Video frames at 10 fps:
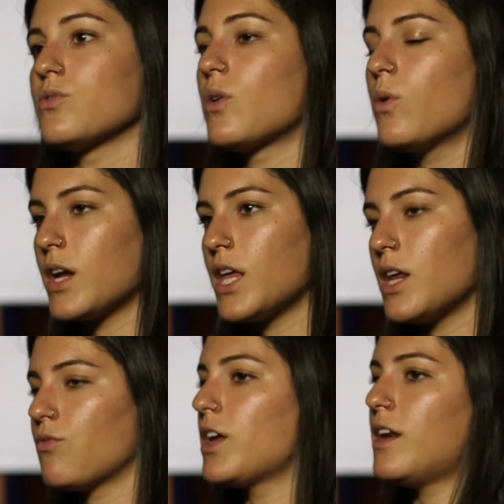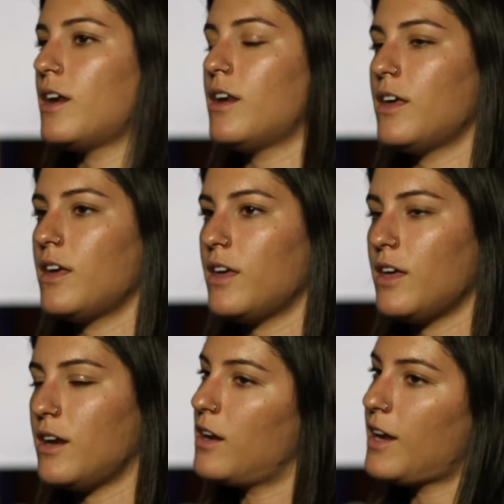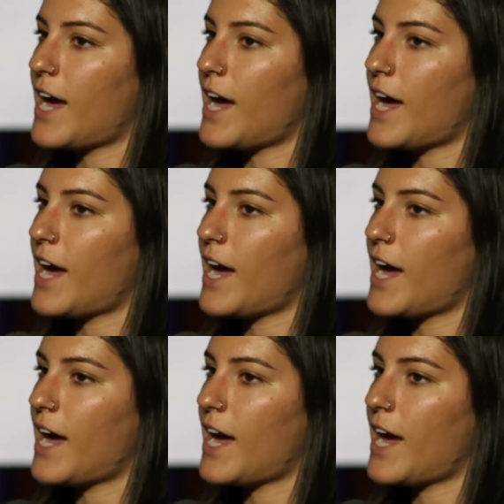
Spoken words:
recorded and written in